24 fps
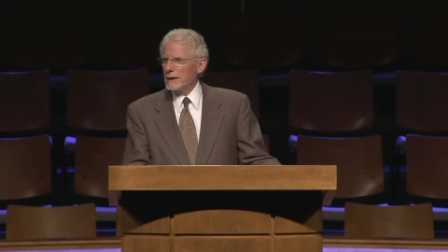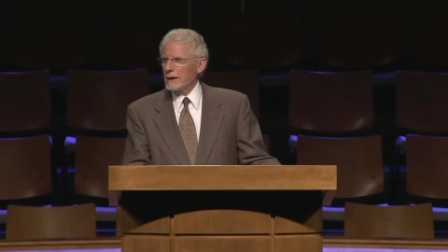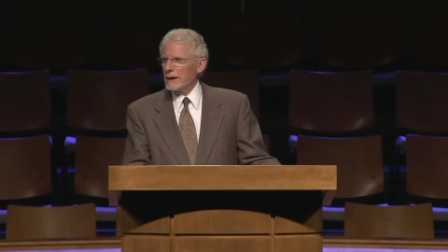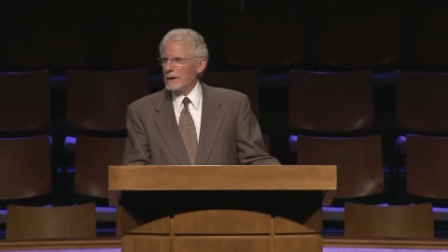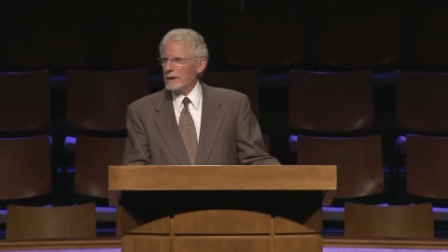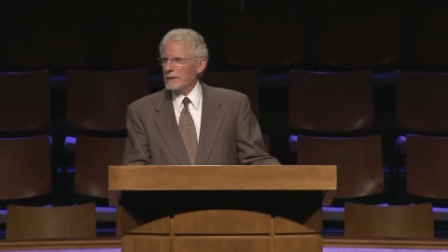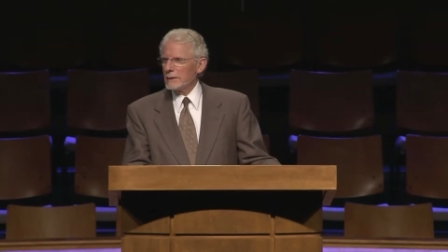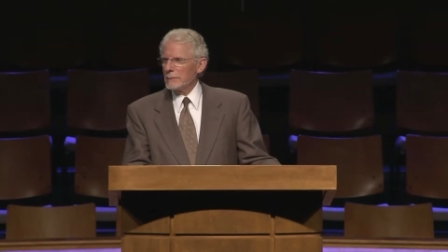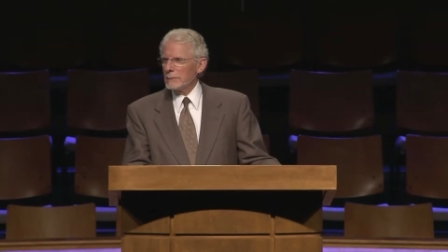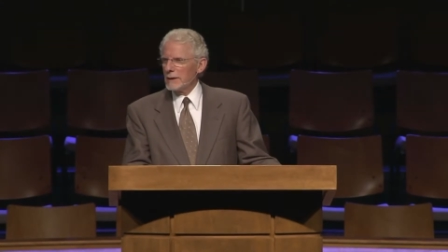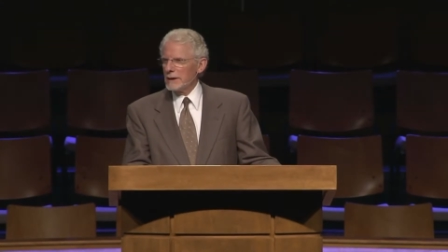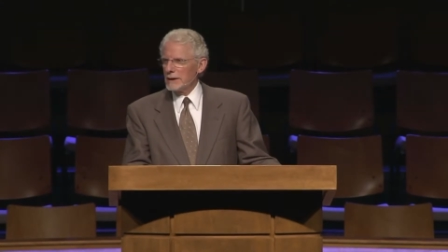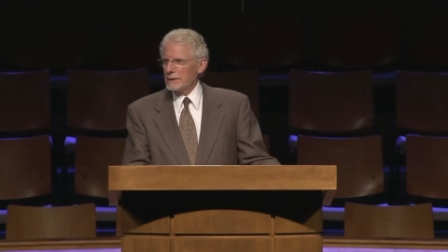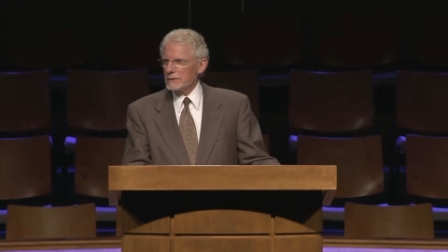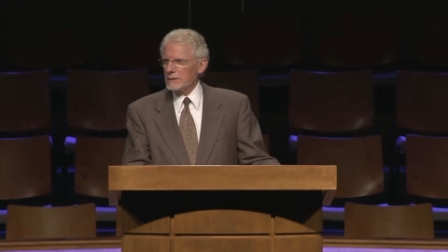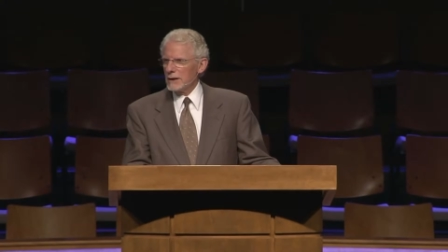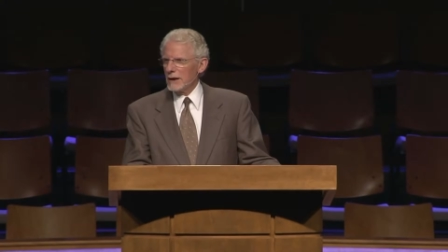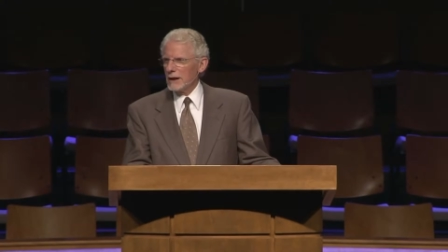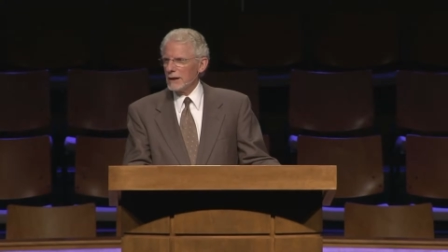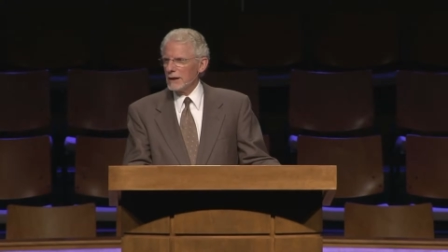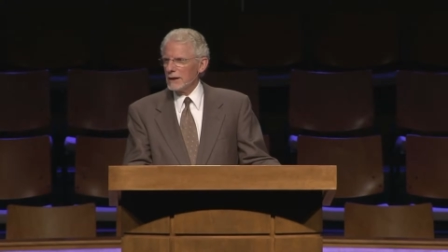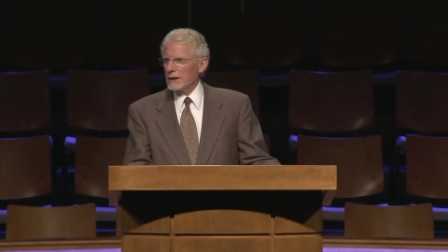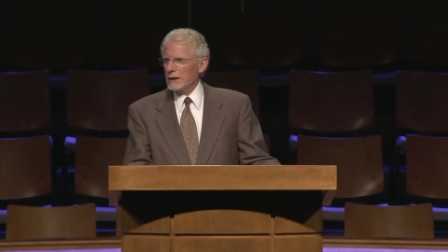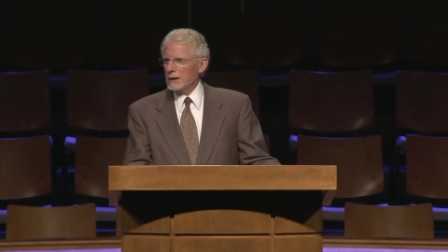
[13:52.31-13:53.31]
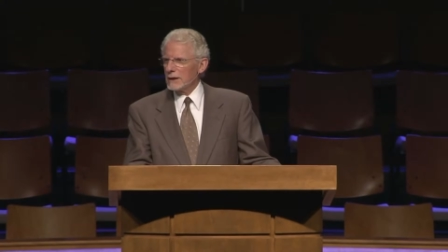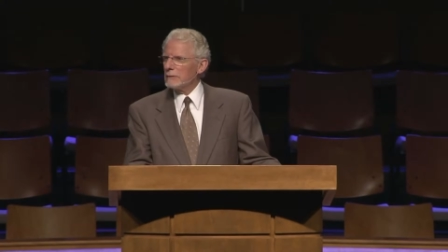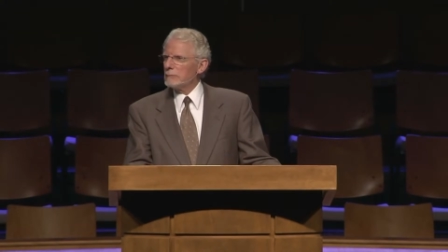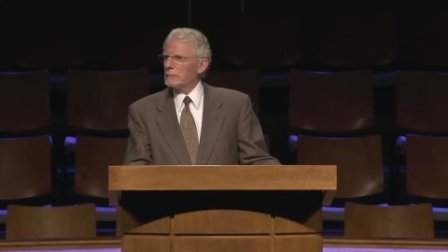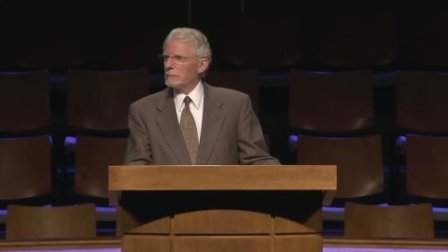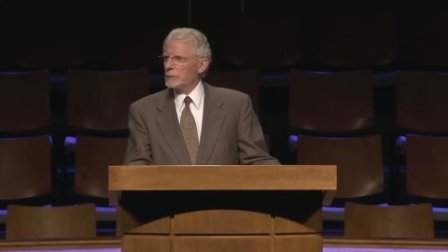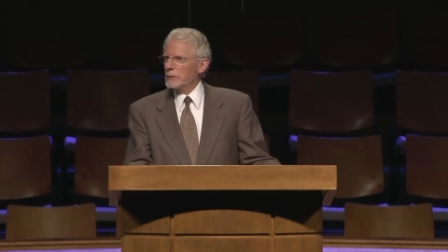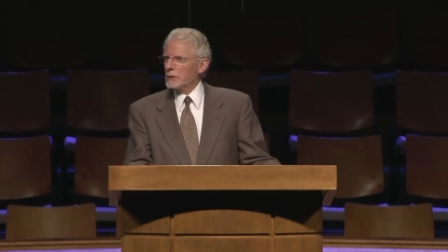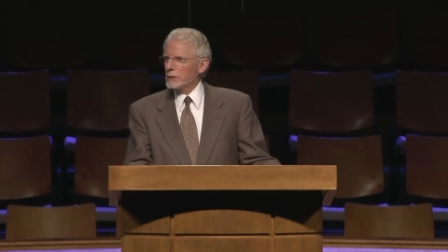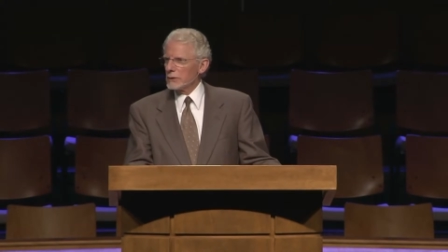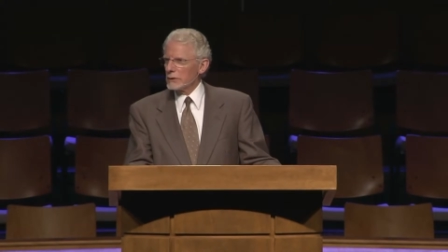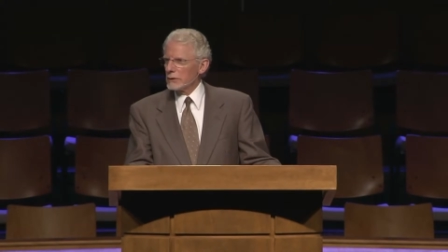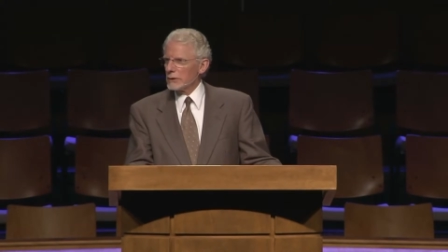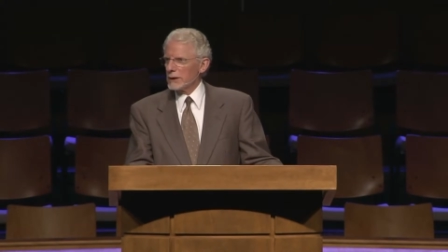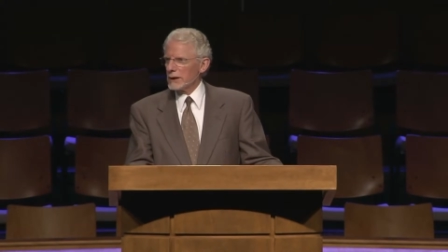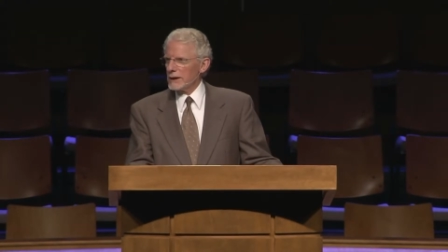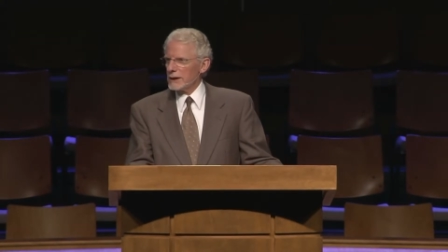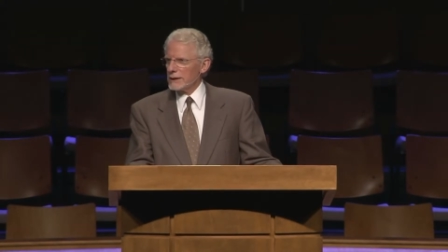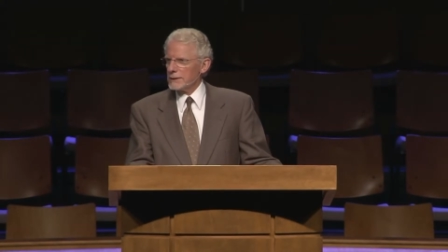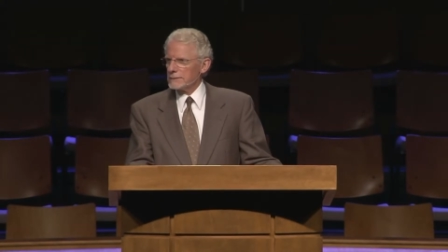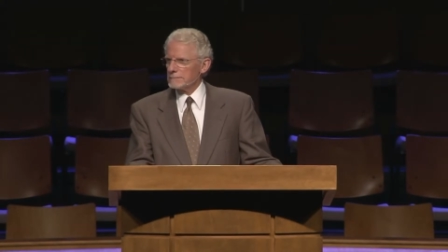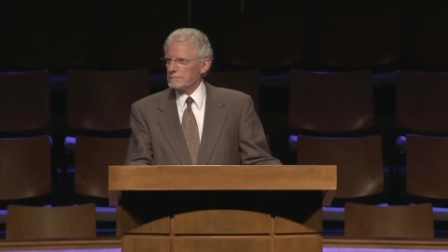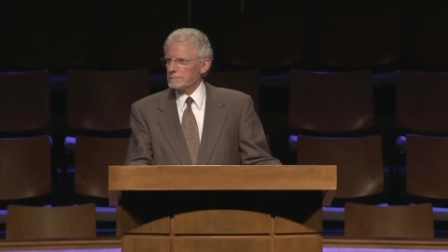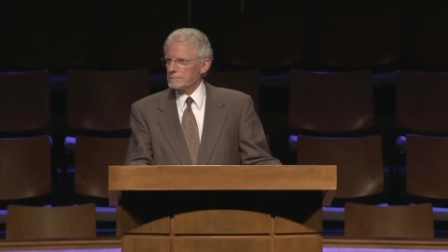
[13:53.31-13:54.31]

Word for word: uh, the maintaining of purity